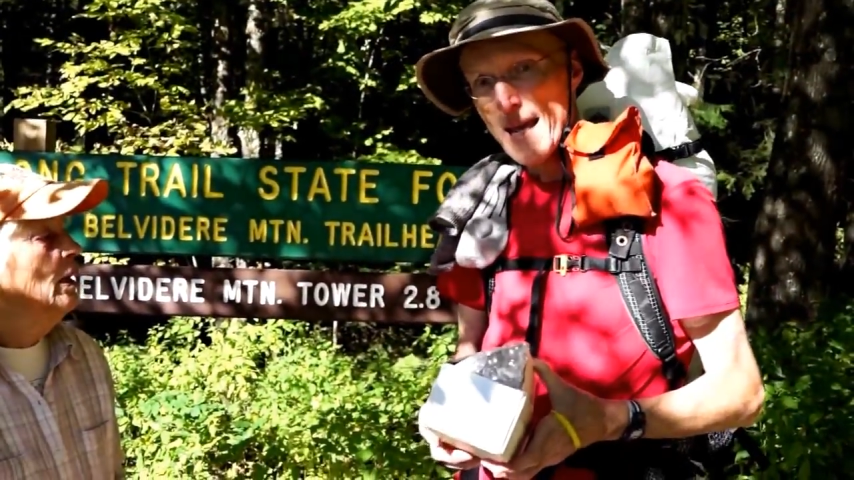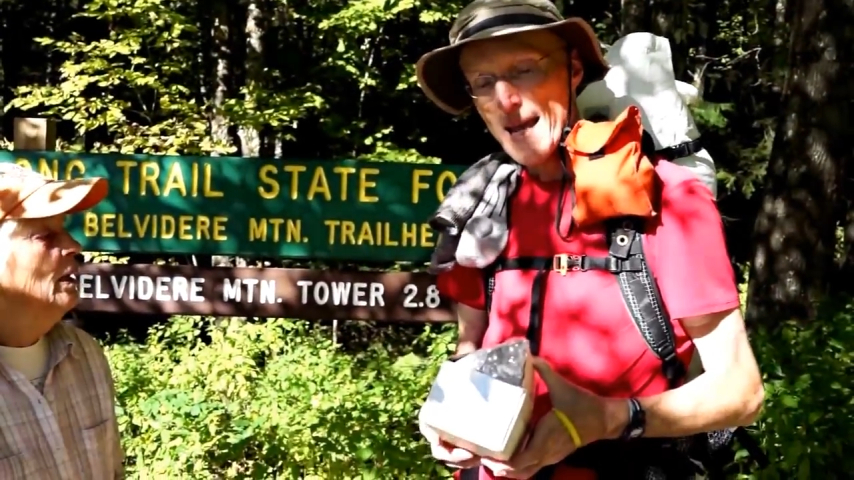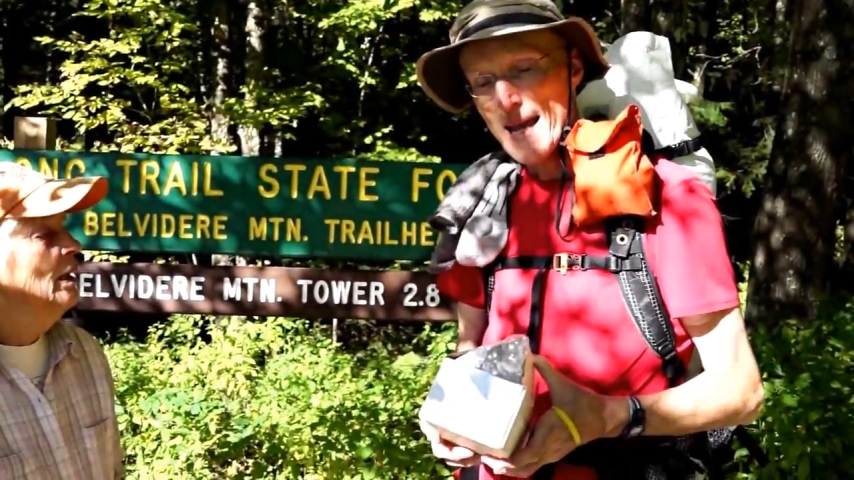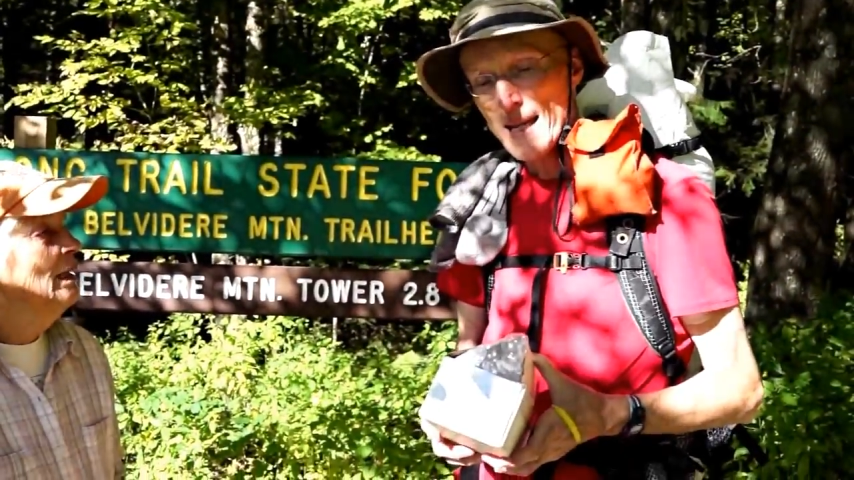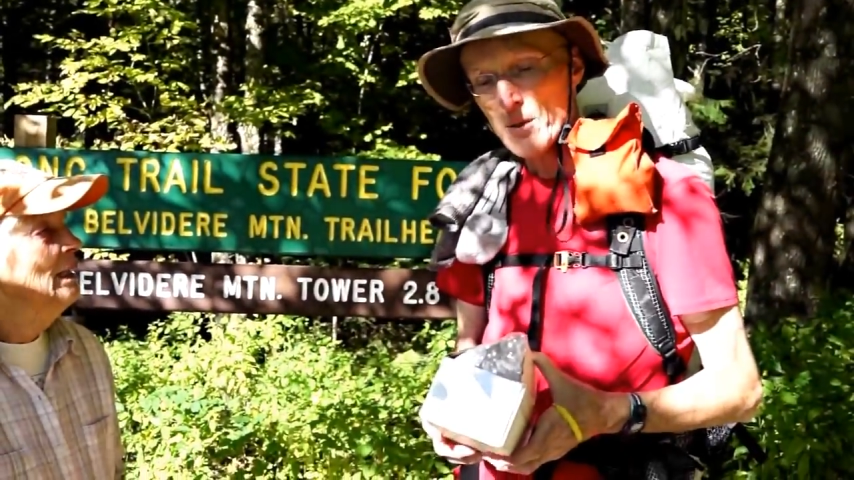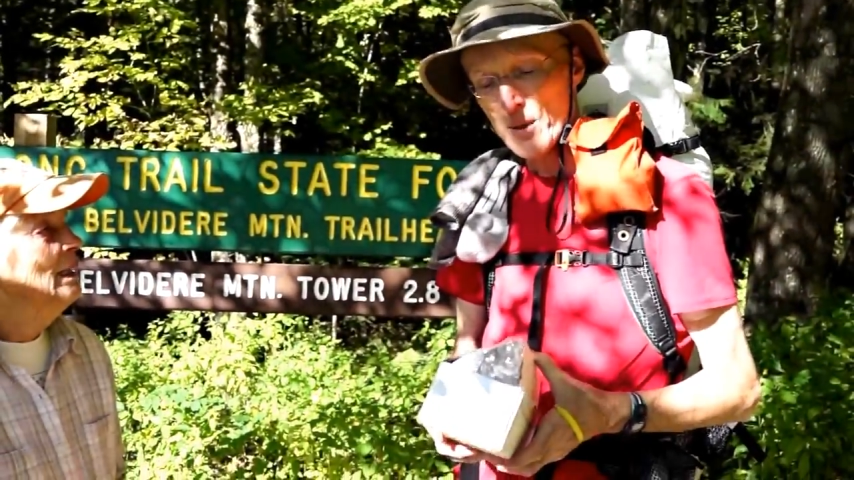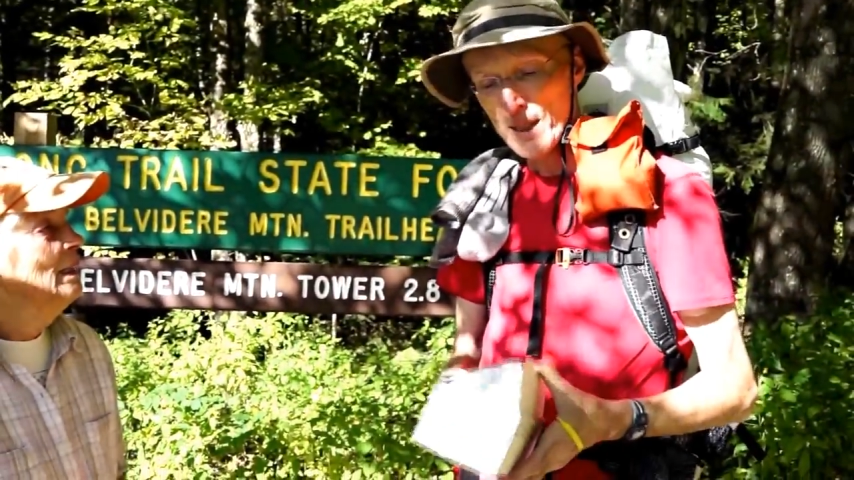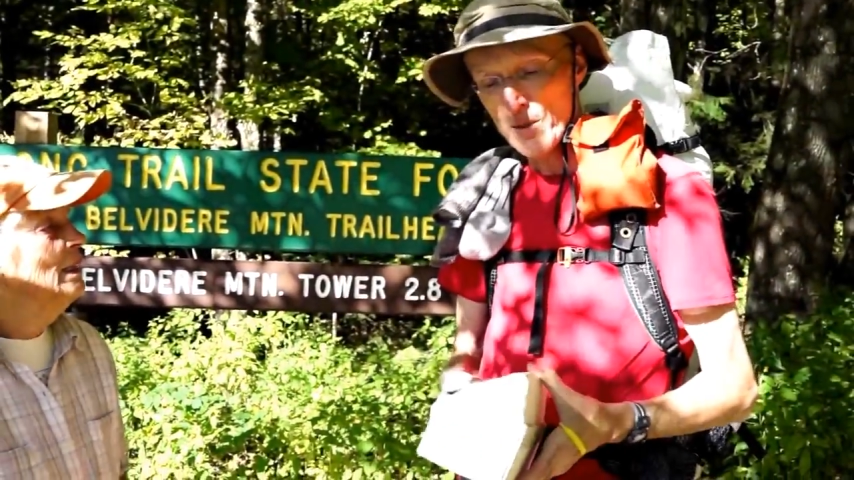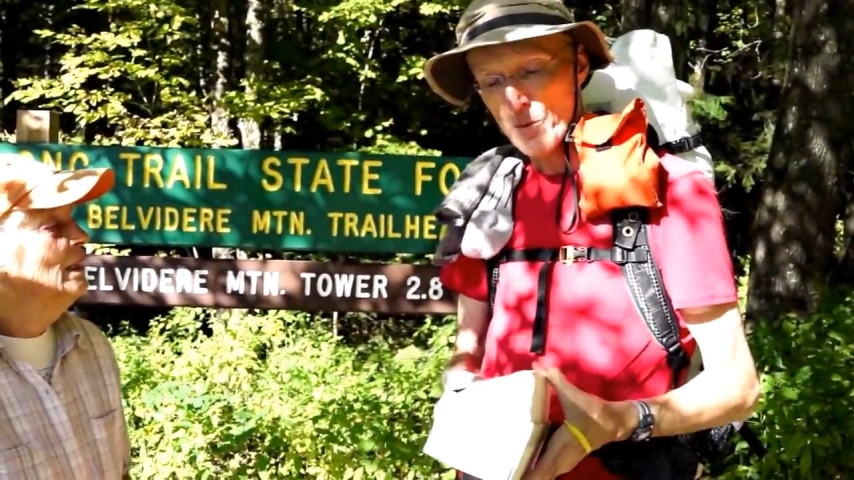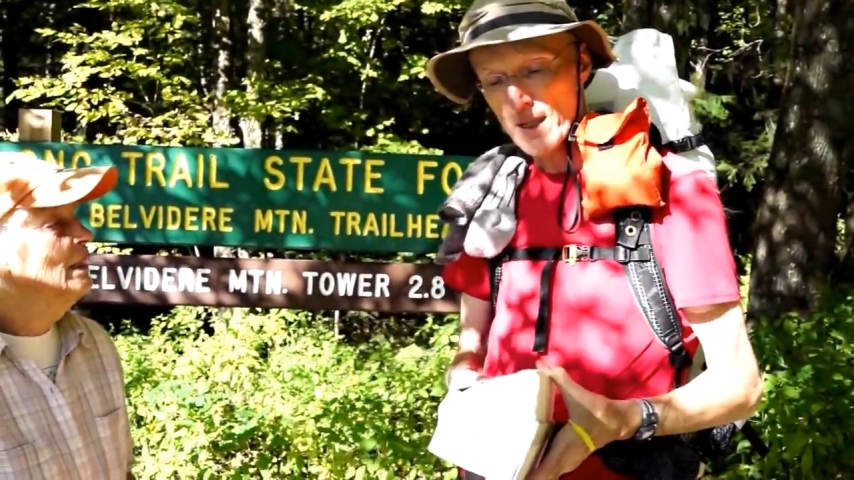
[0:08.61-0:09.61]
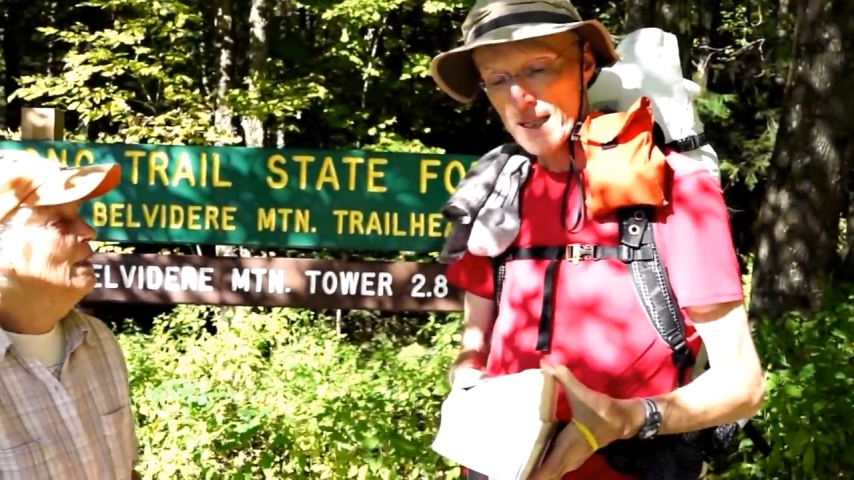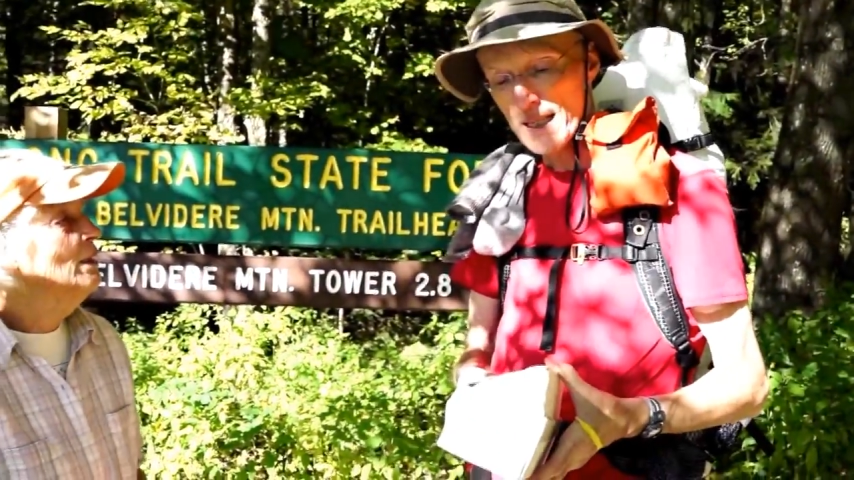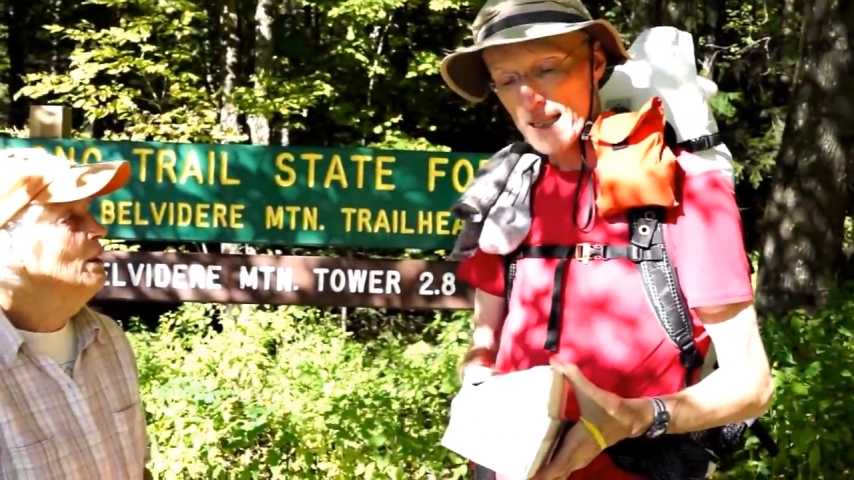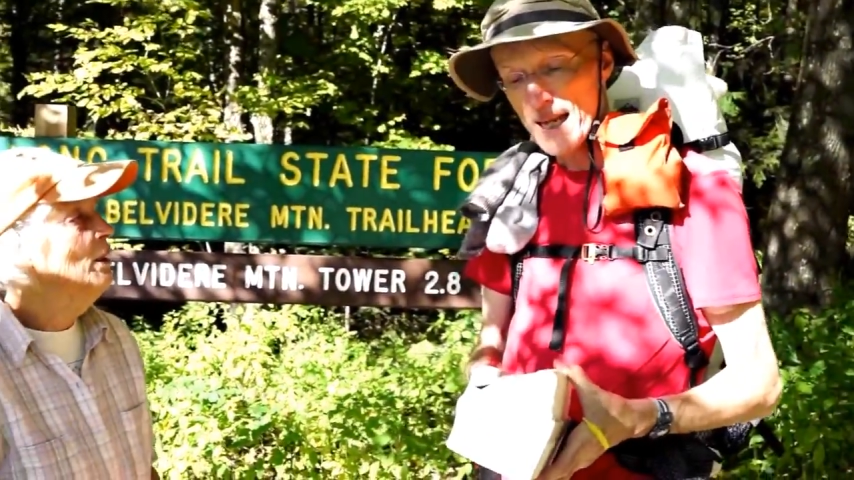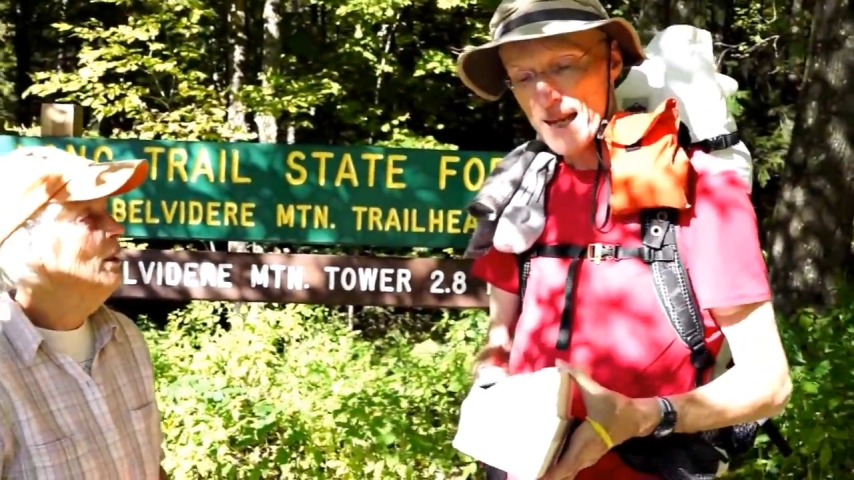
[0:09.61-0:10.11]
and uh, we're
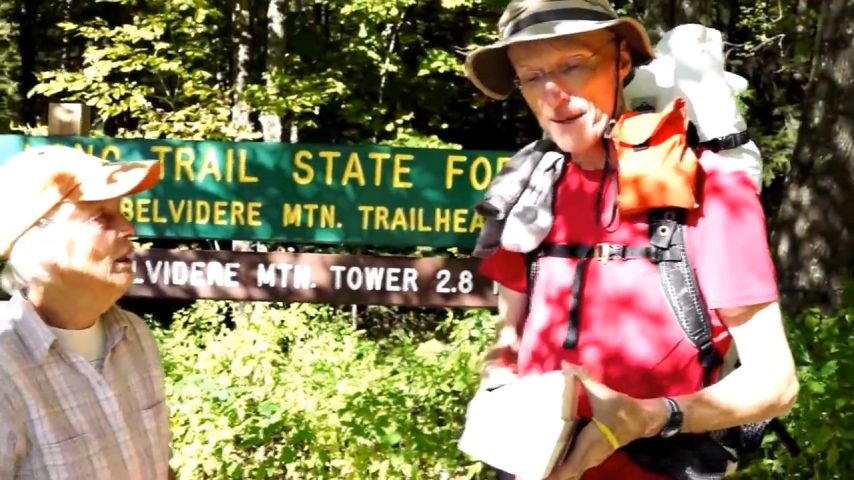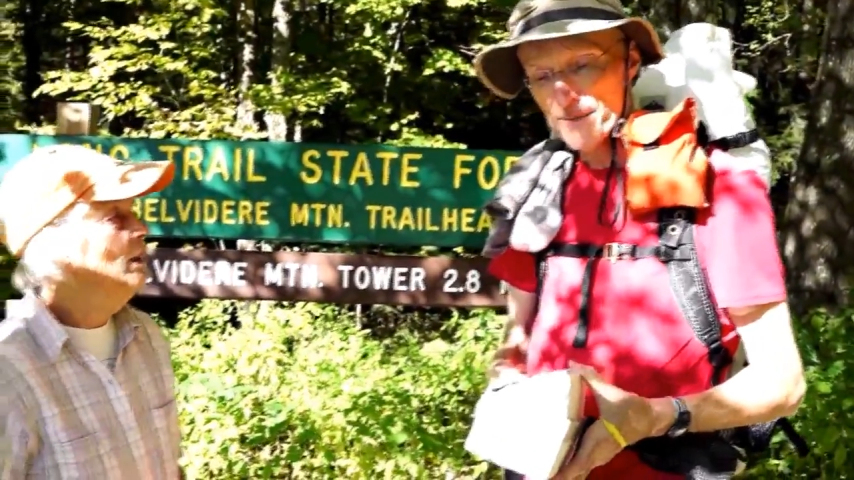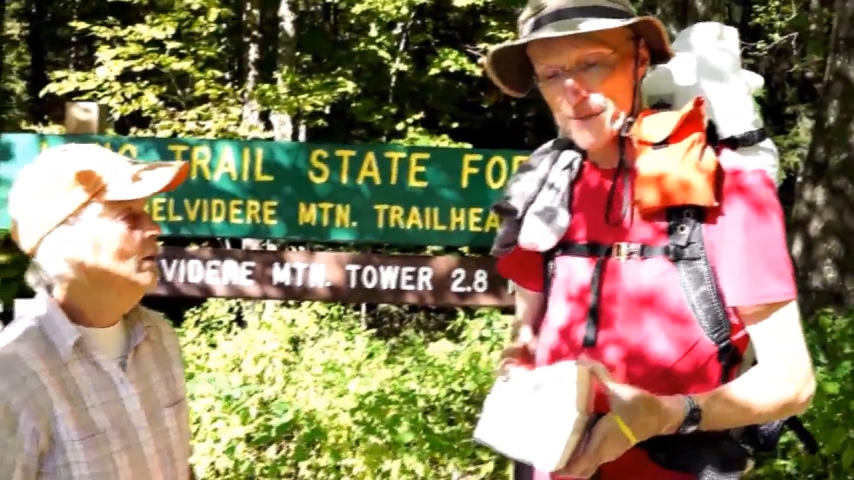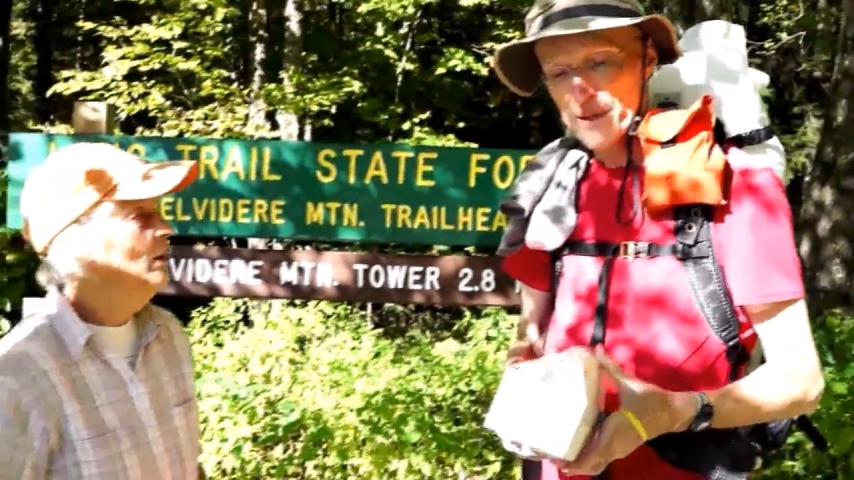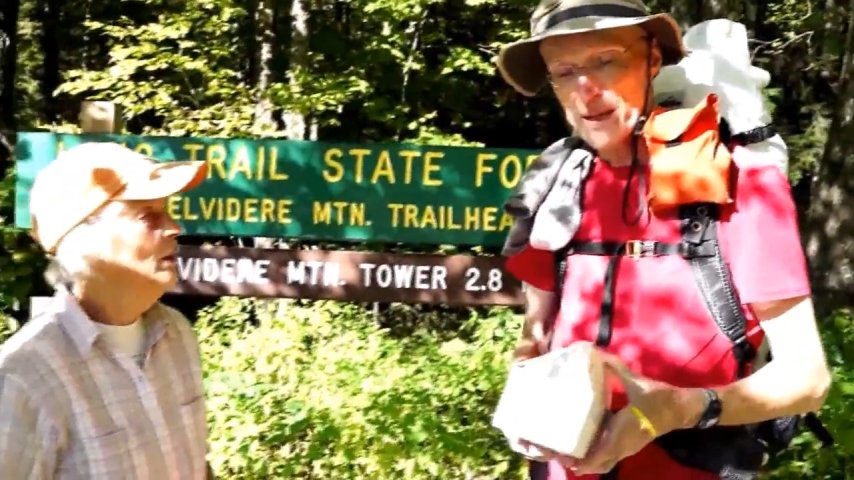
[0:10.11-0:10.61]
lucky to have